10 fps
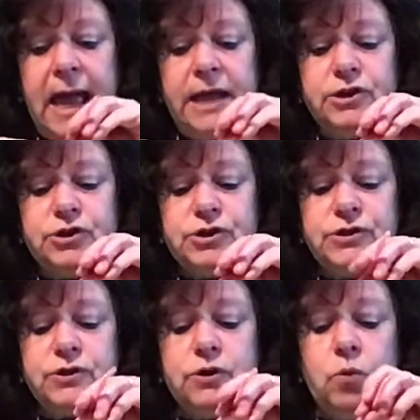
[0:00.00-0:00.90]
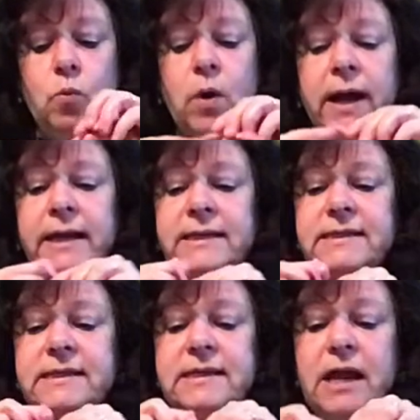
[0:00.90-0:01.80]
and you're just going to wind
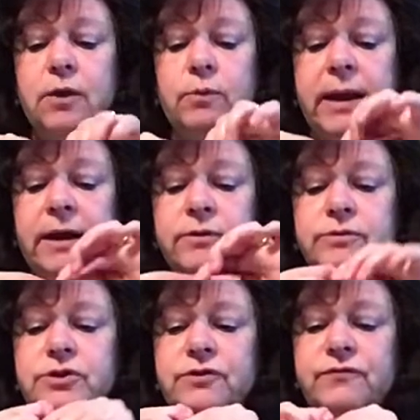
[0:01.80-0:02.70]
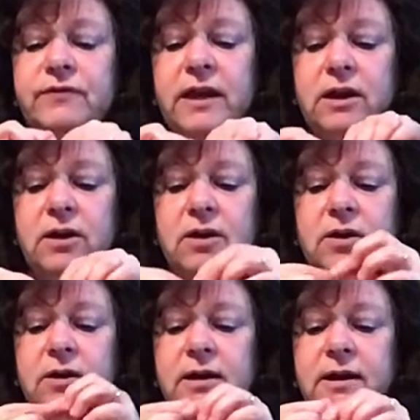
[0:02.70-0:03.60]
it around your finger,